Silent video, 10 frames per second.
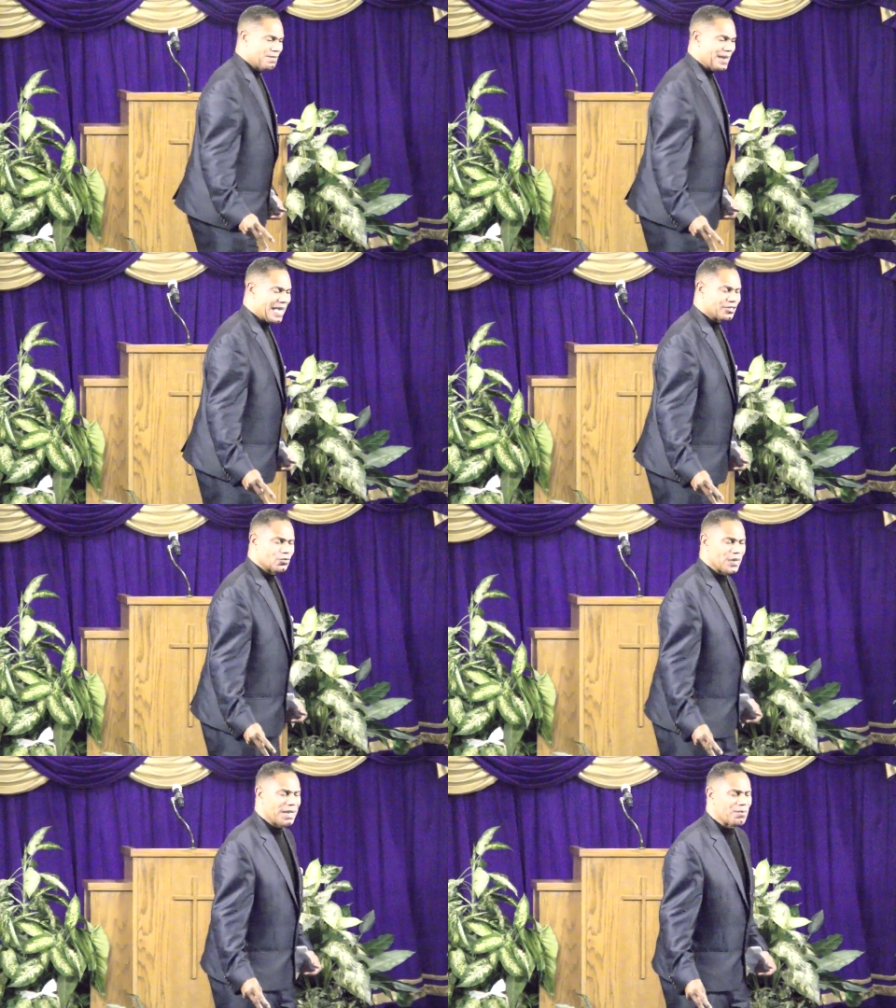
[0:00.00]

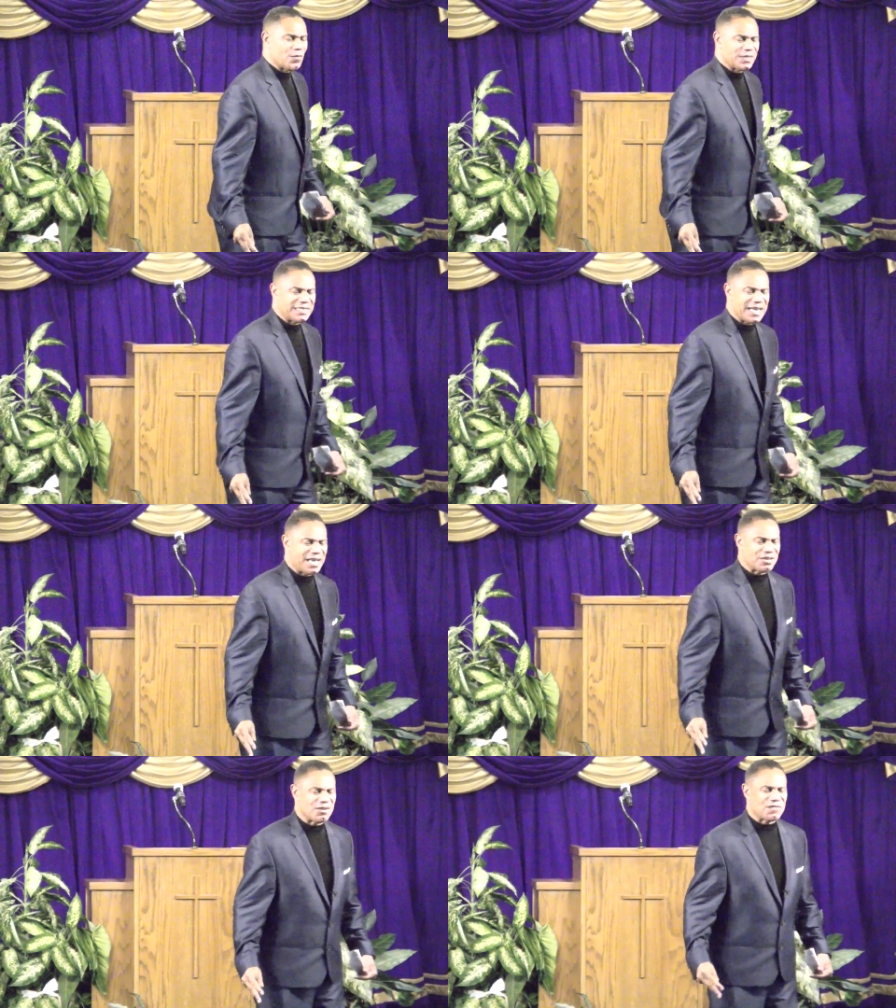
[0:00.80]
Pastor Wilburn would
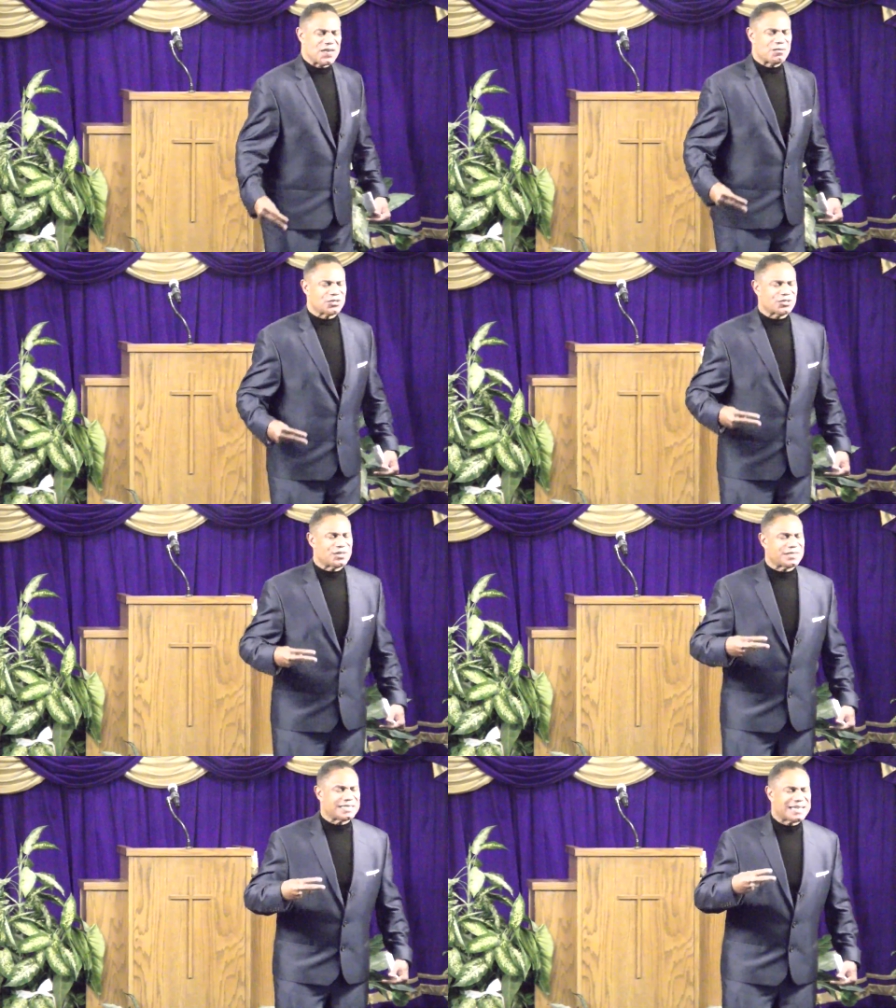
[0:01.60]
tell you if he was
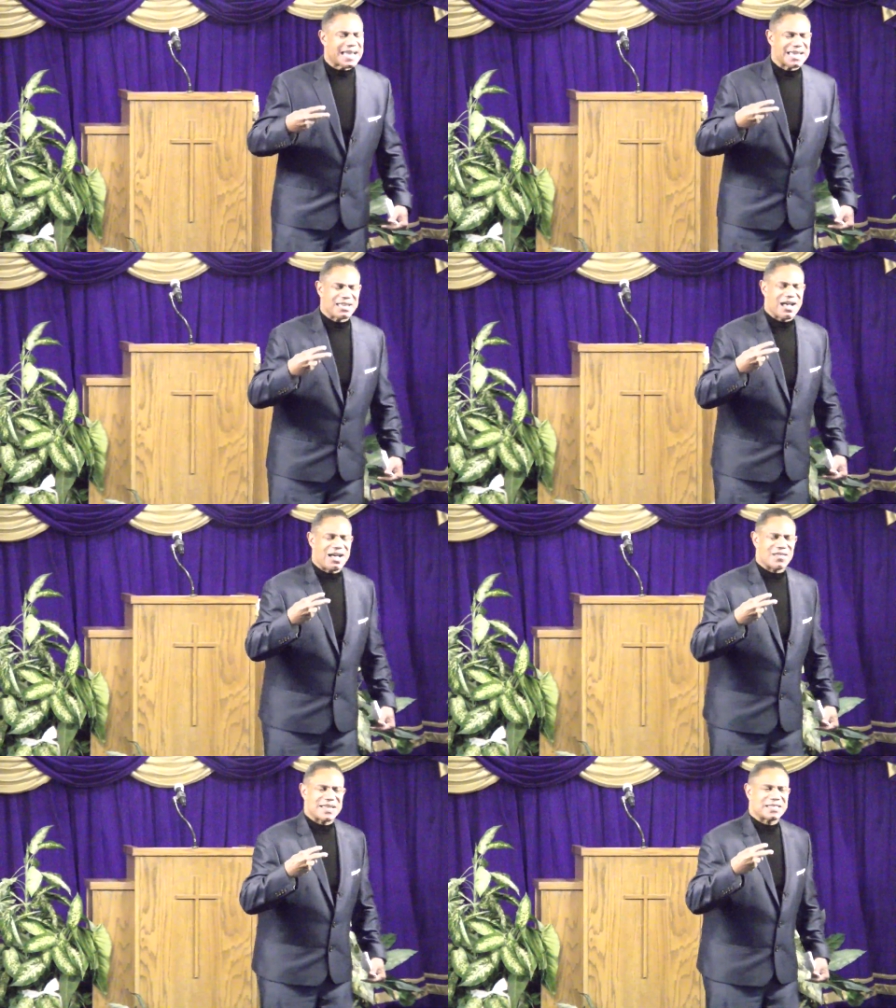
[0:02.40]
here today,
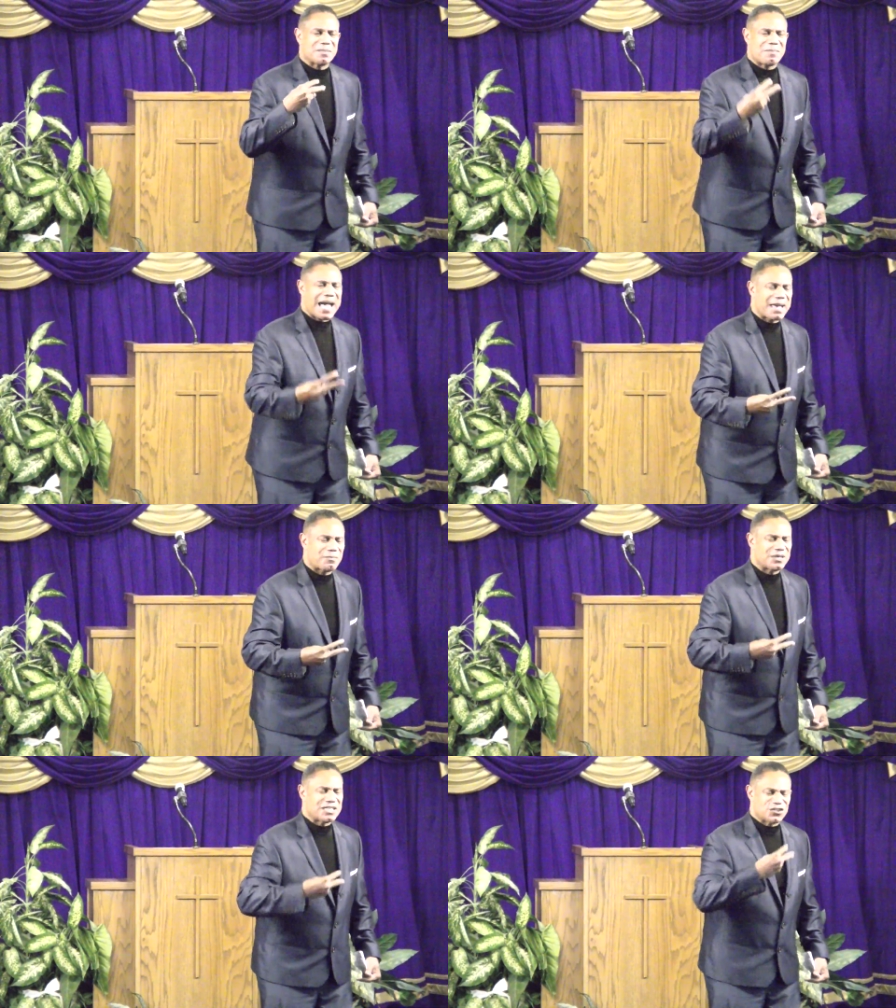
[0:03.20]
y'all, that the
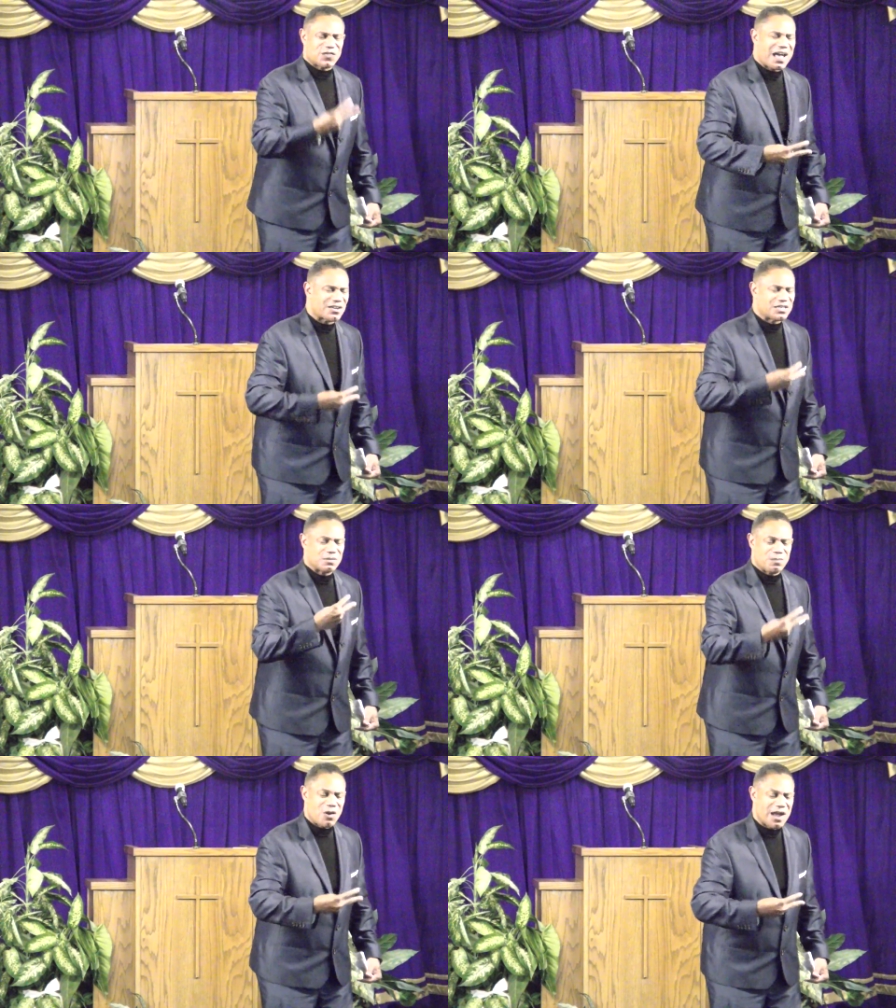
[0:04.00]
Bible that's falling
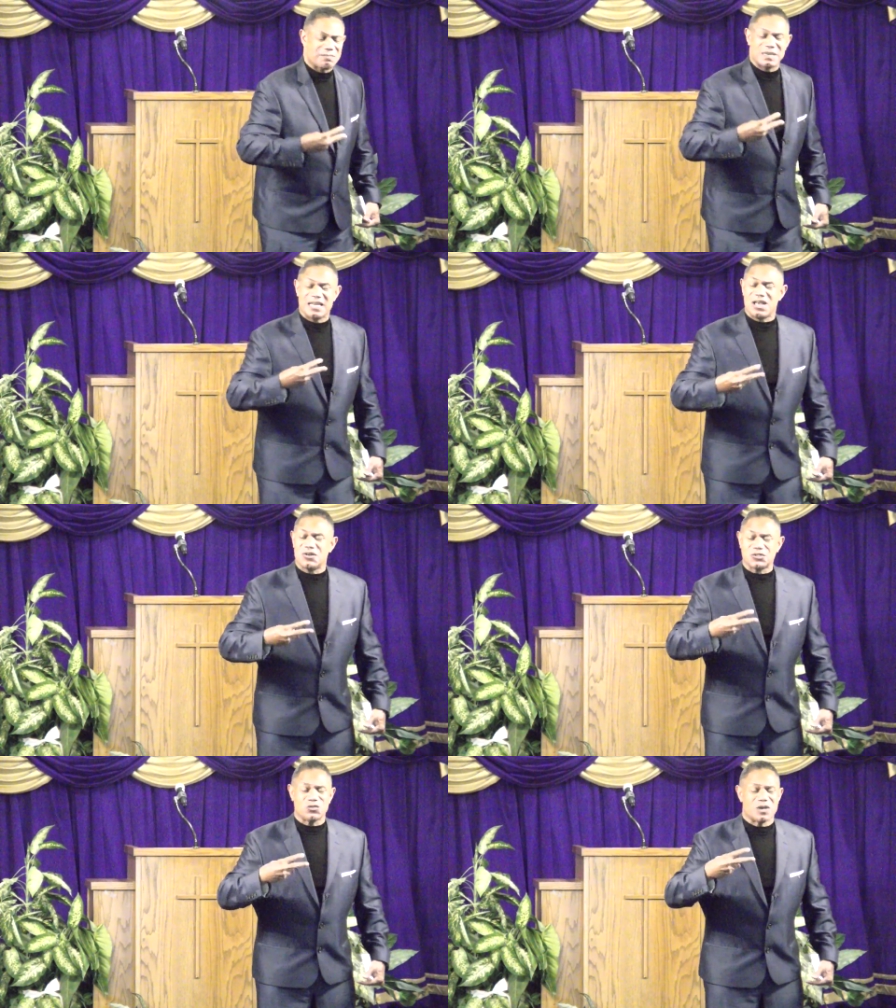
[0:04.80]
apart
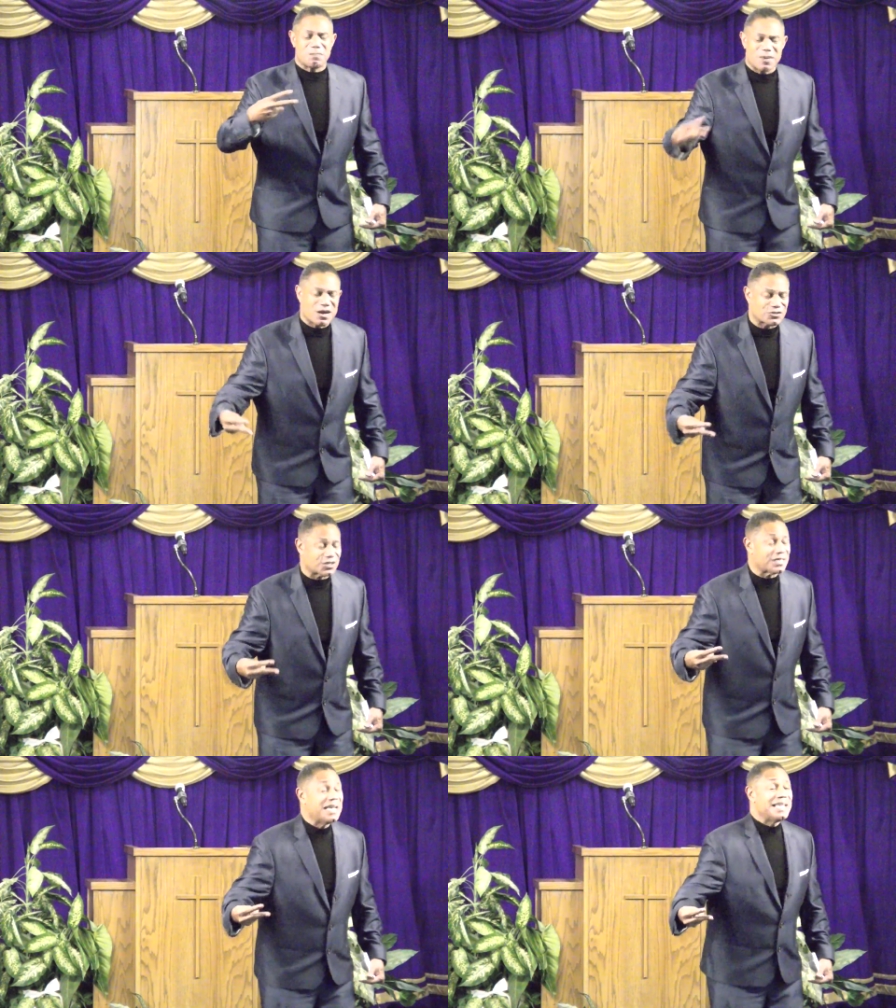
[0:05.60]
belongs to a
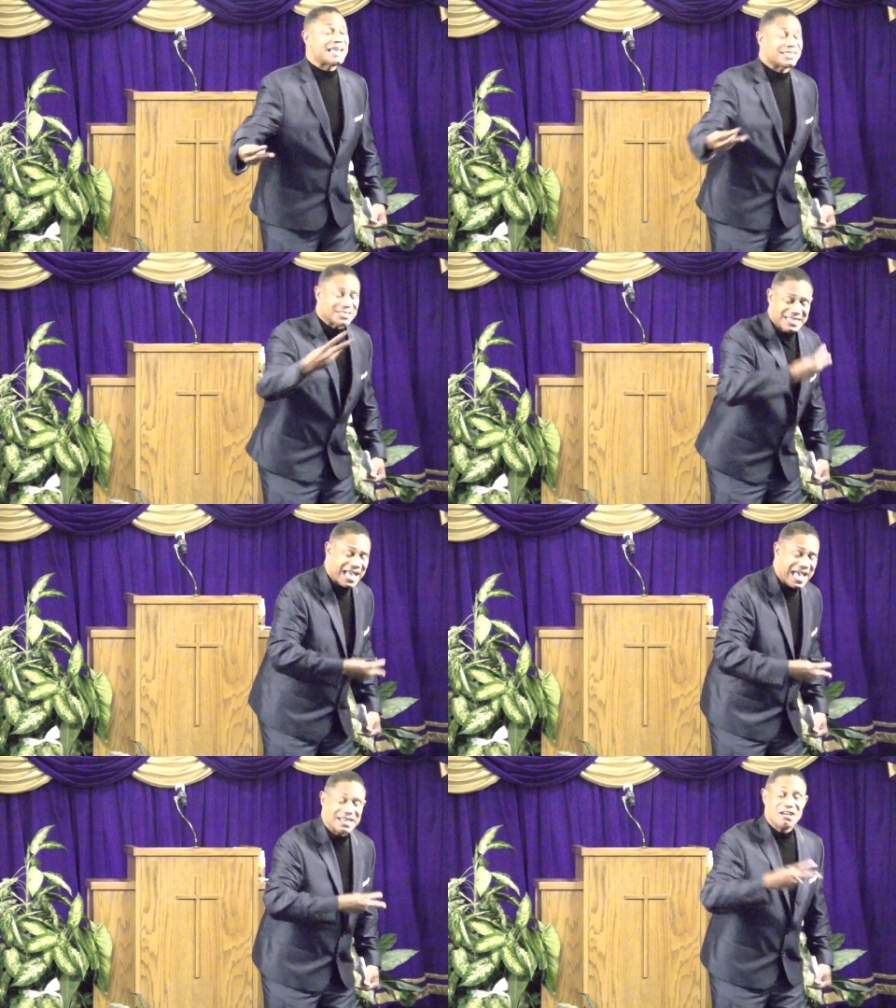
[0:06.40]
person that's
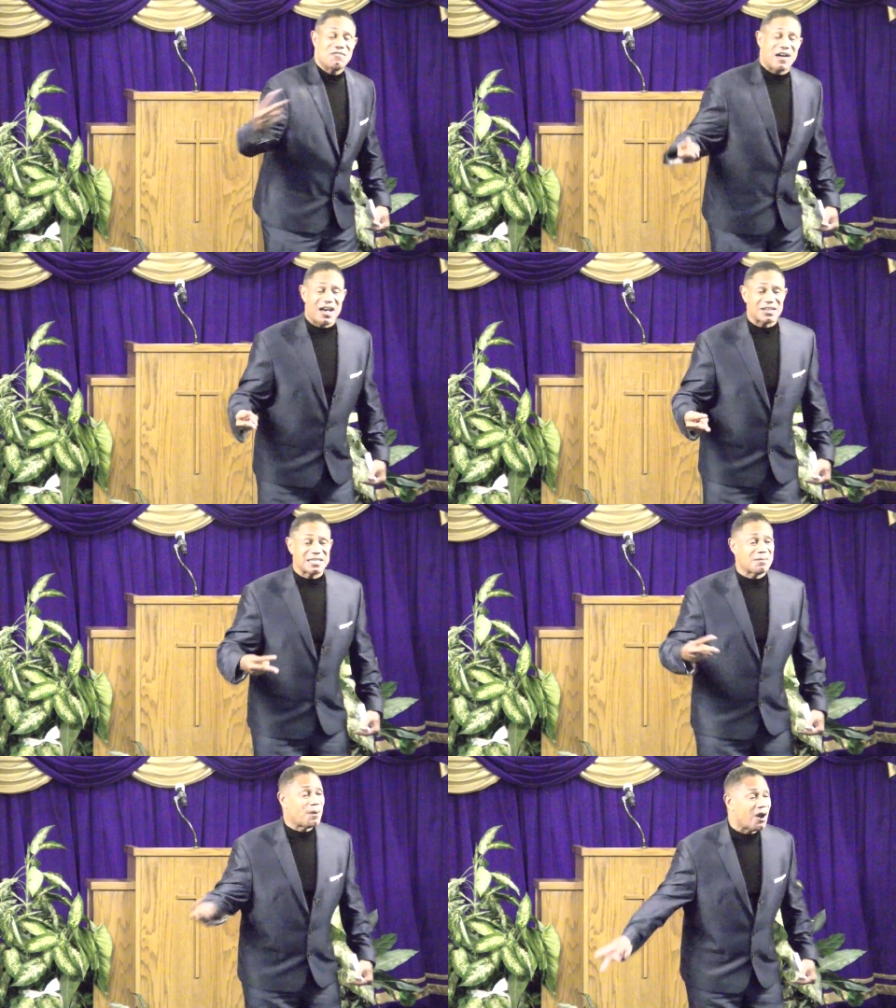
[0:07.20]
not
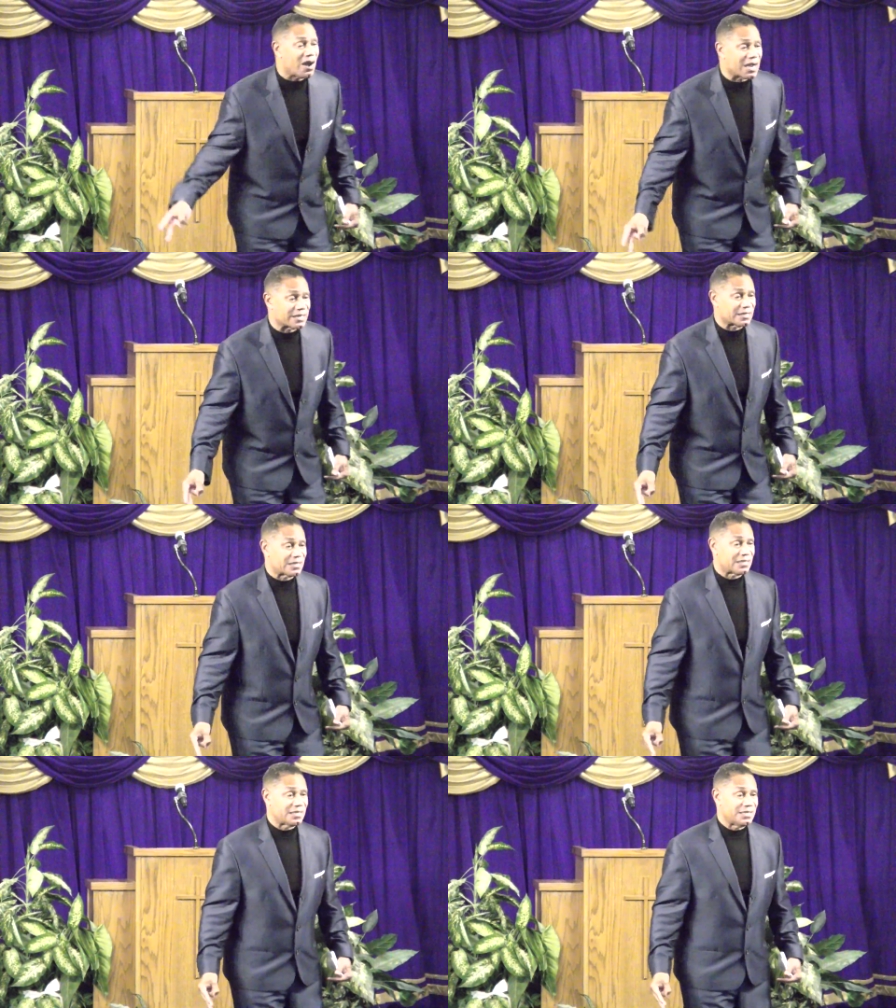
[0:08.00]
falling apart.
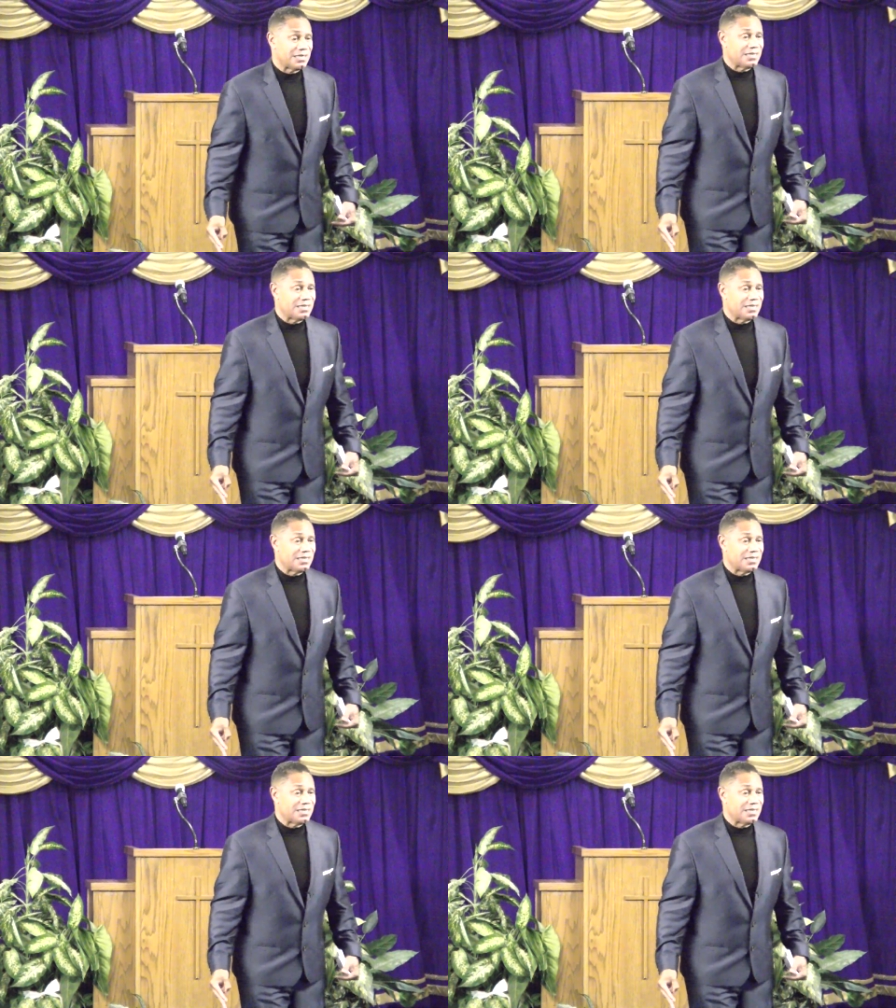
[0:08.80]
Amen.